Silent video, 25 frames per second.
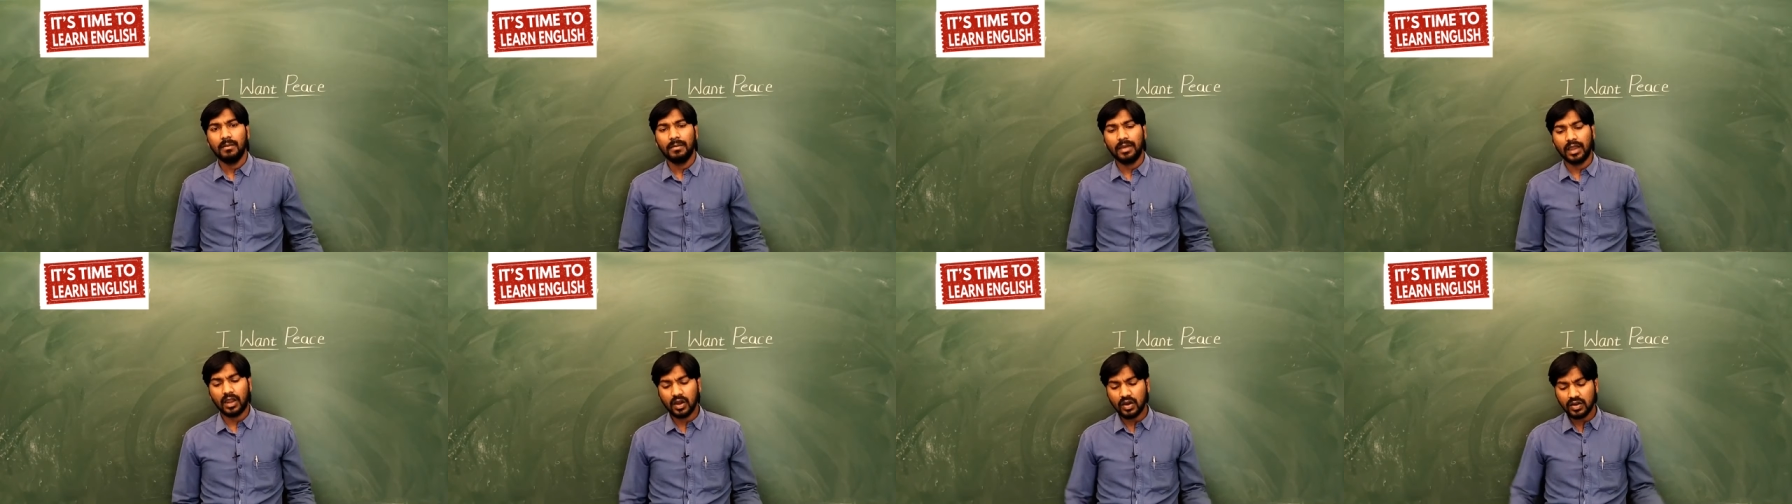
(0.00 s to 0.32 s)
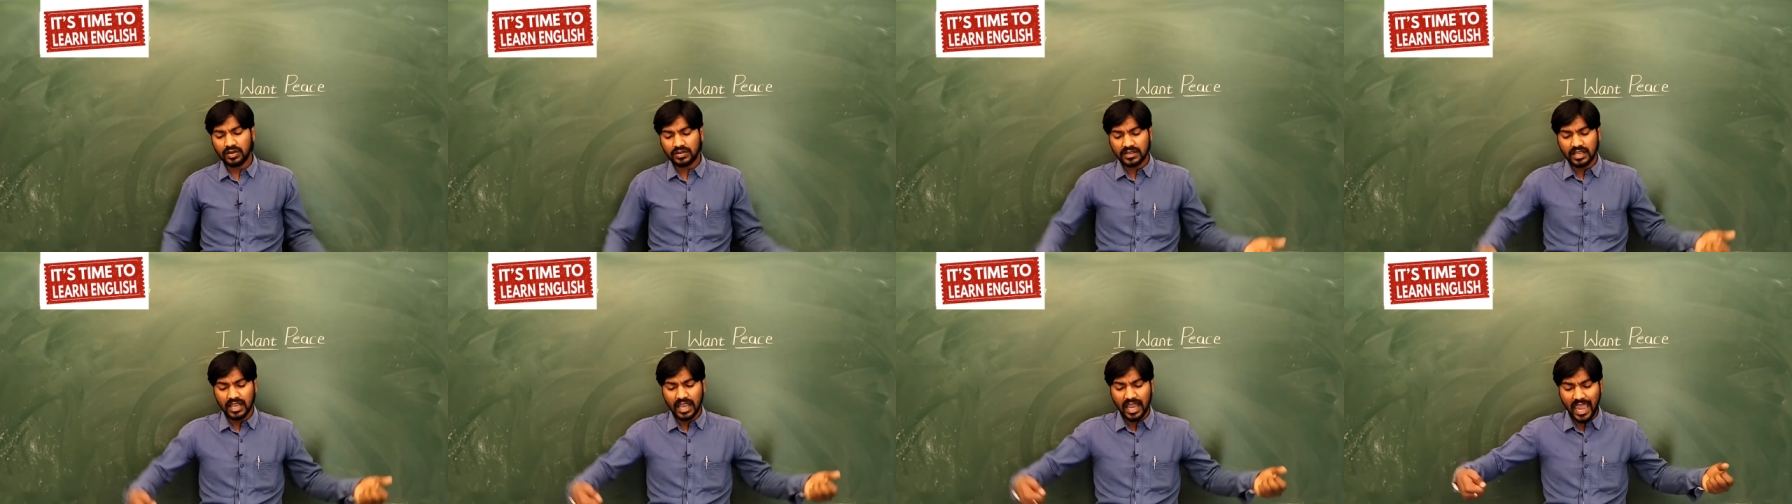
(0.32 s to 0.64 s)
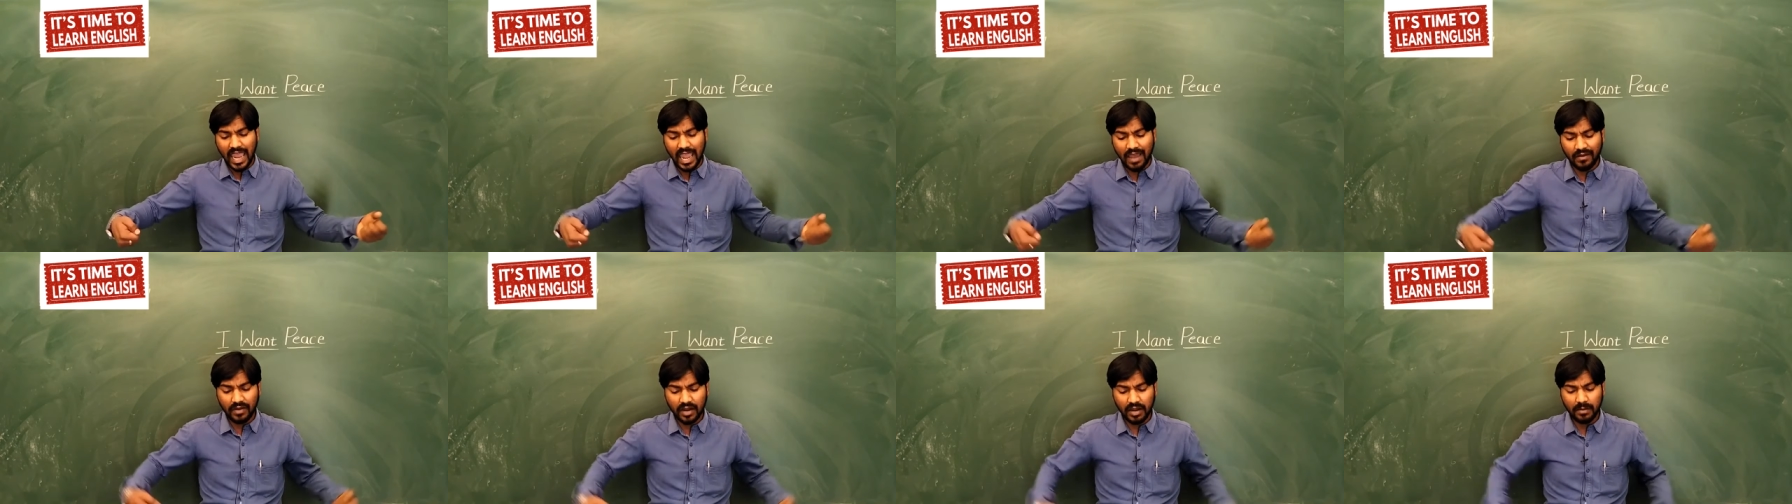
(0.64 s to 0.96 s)
Because
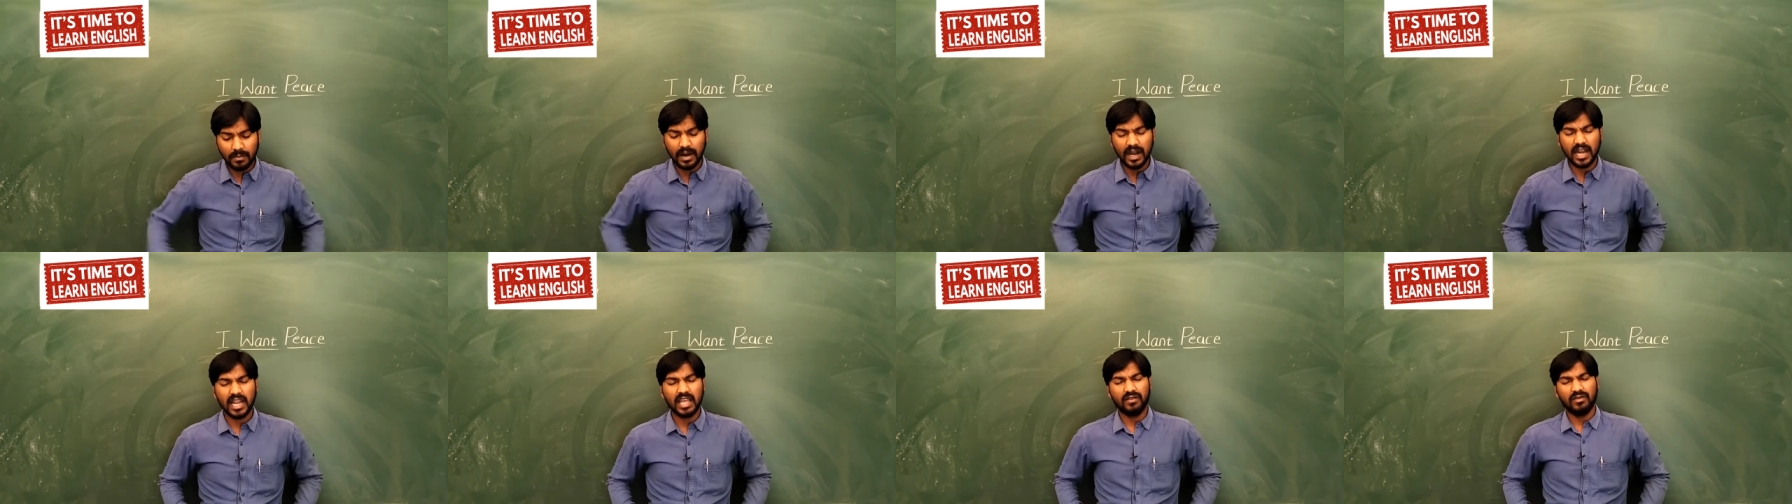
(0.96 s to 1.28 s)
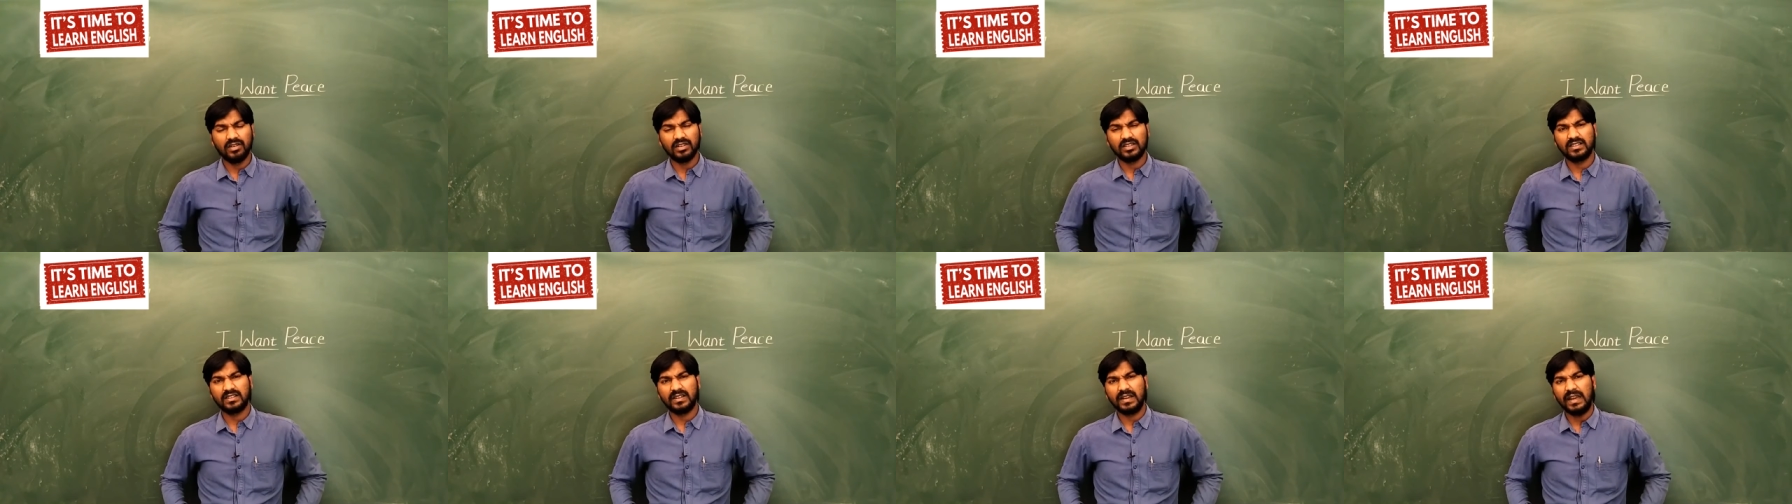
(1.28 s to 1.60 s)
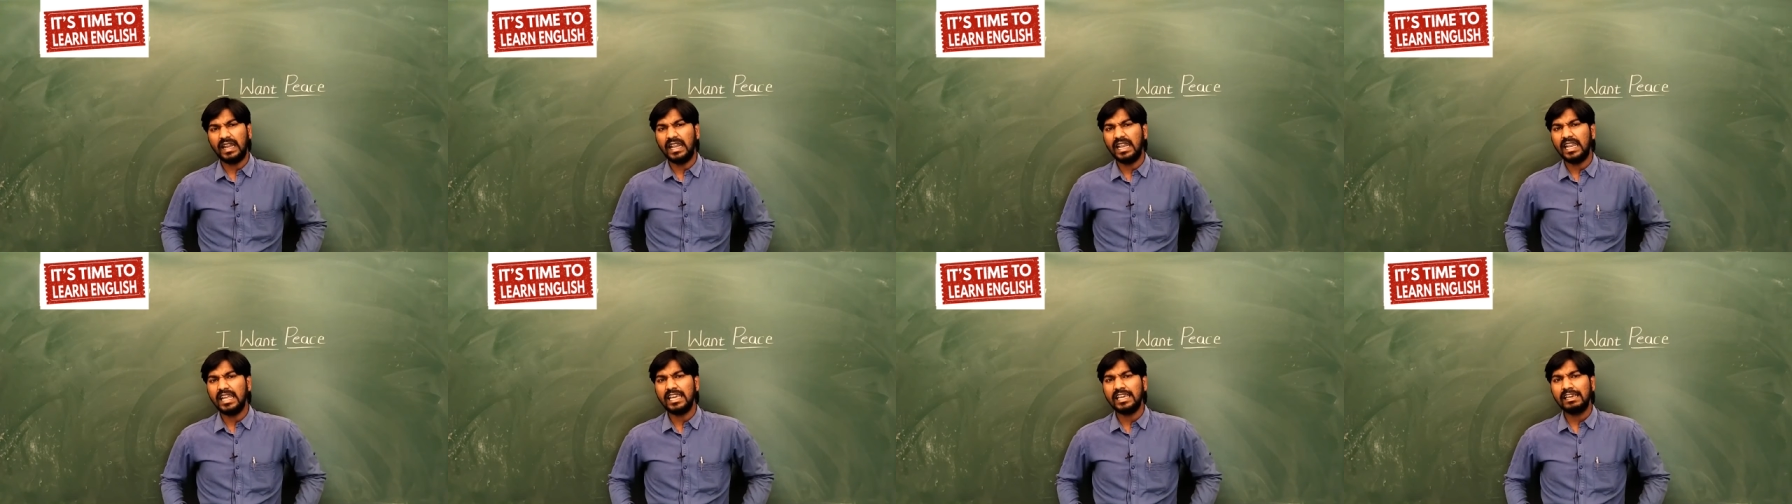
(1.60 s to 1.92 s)
everybody was
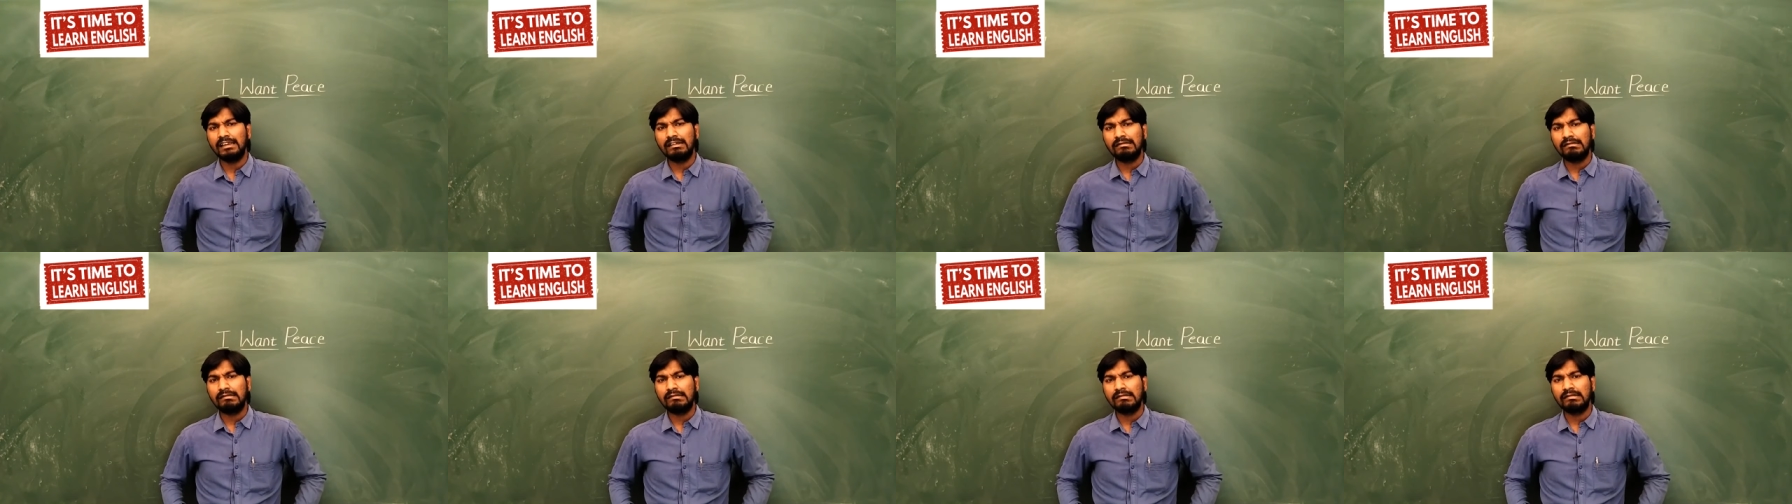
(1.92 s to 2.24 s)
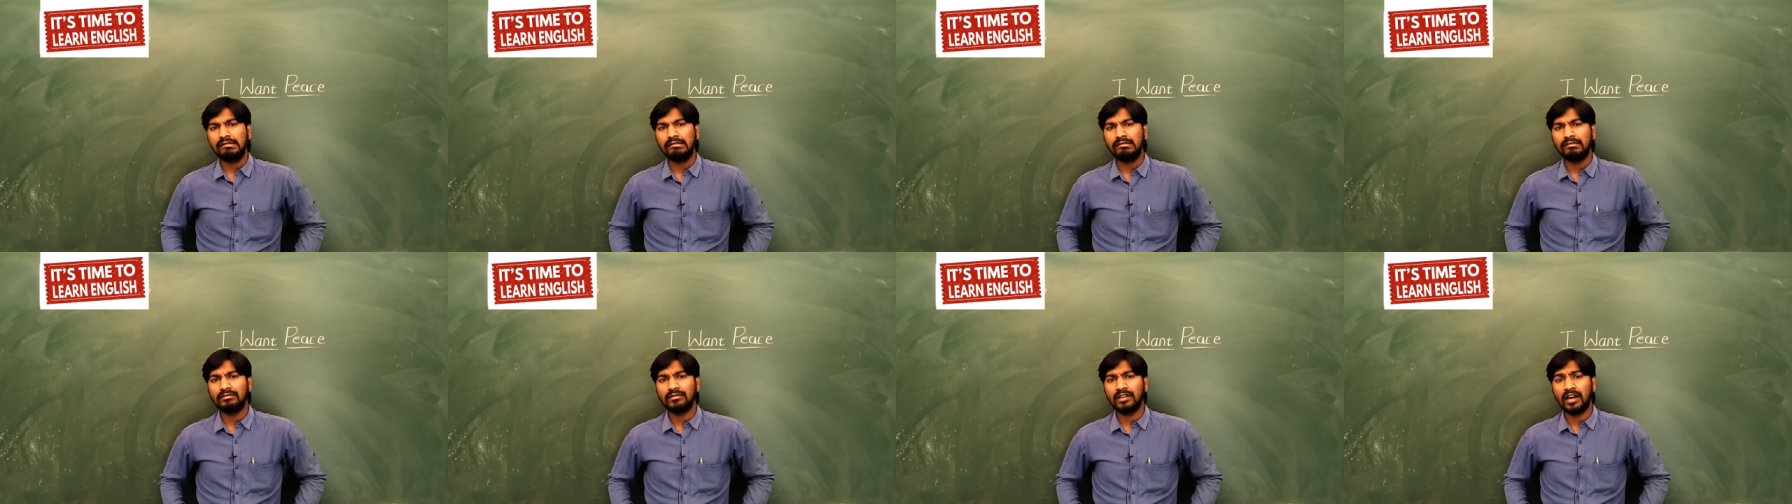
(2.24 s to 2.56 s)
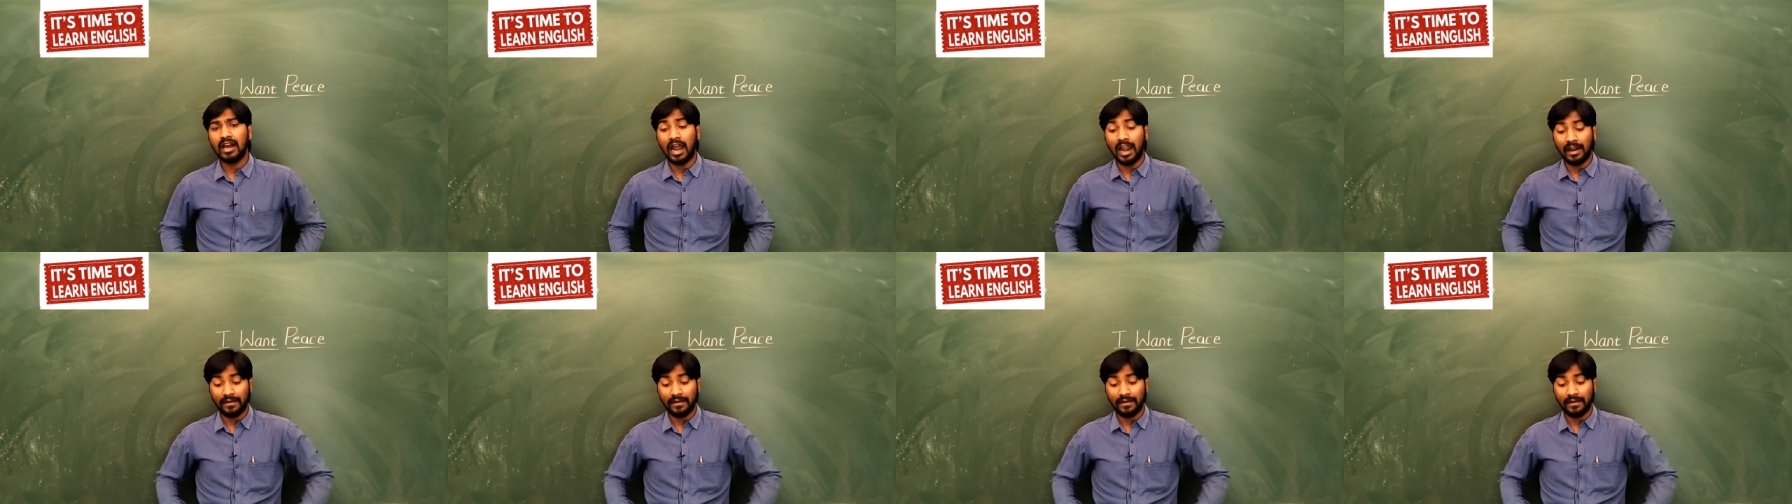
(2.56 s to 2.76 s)
killing